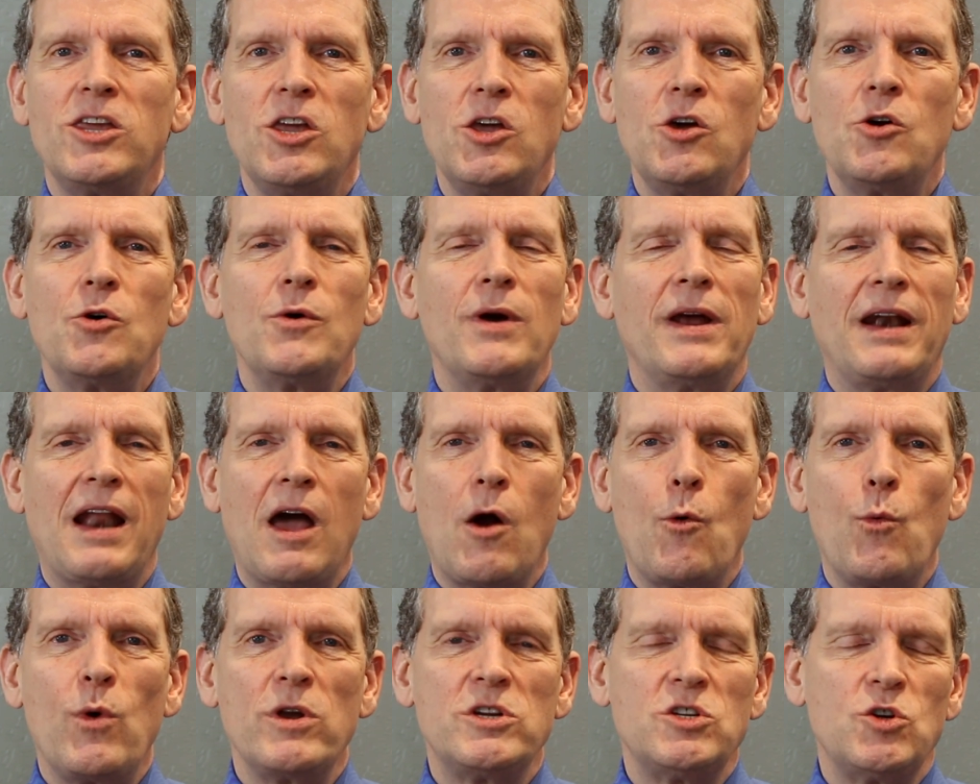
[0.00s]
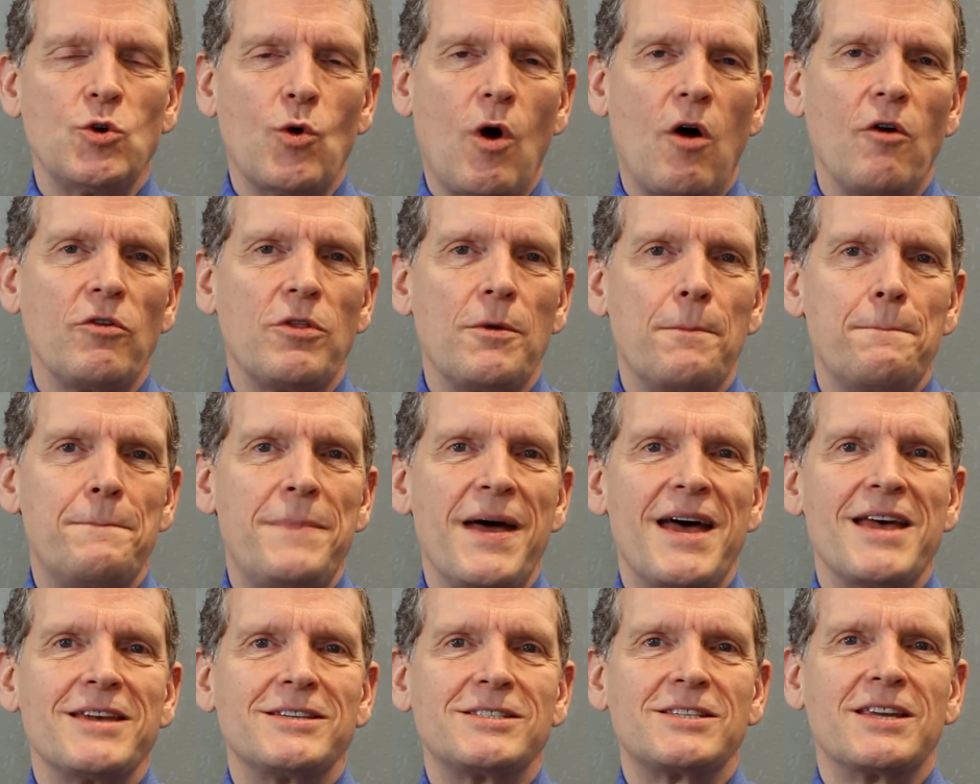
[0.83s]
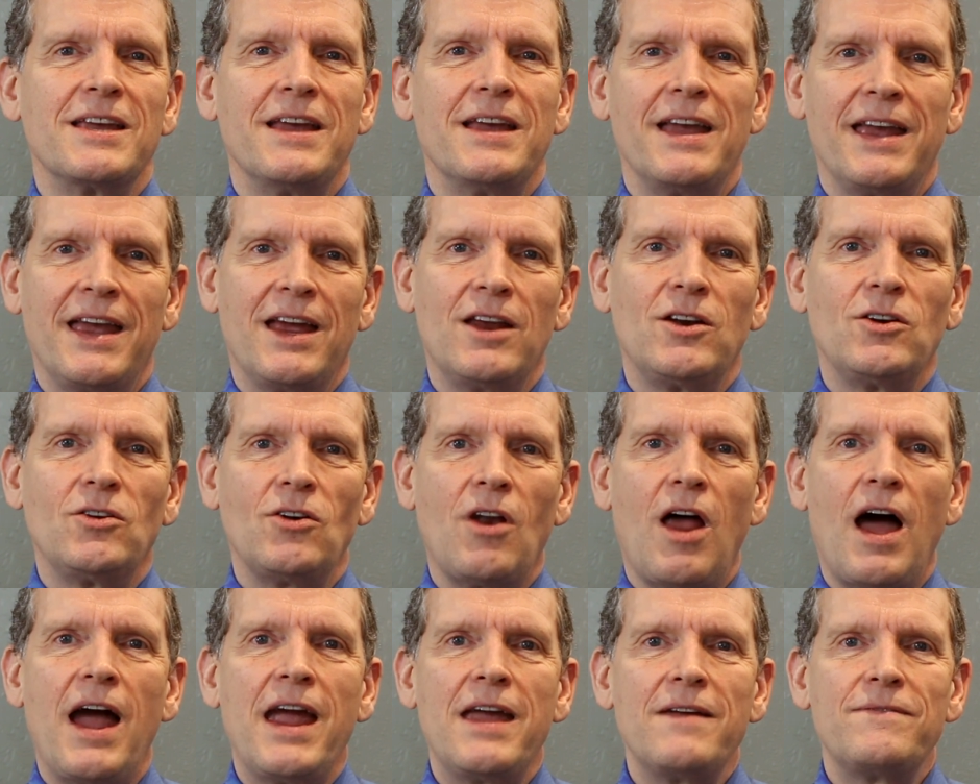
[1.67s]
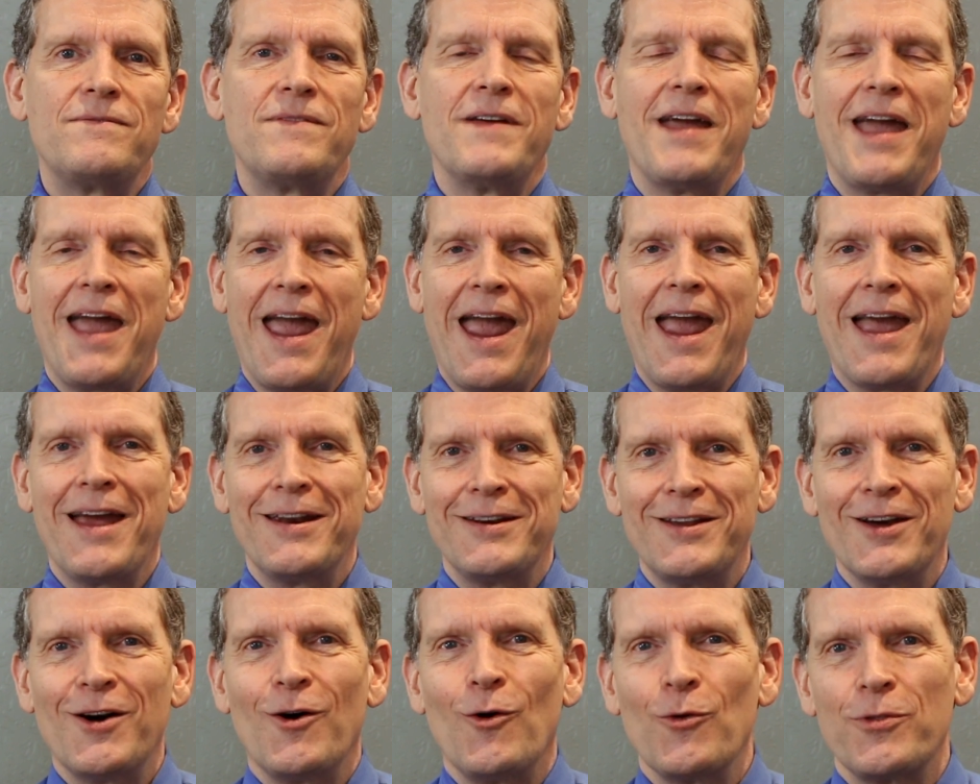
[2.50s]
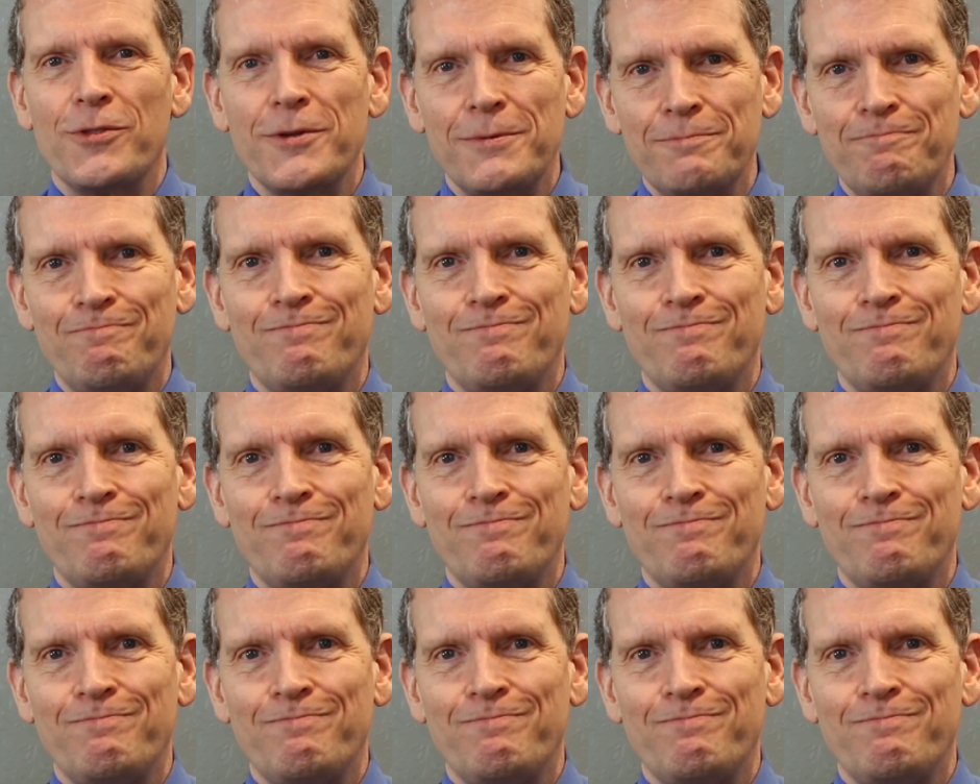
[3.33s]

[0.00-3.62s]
you, and I wish you all the best in life and health.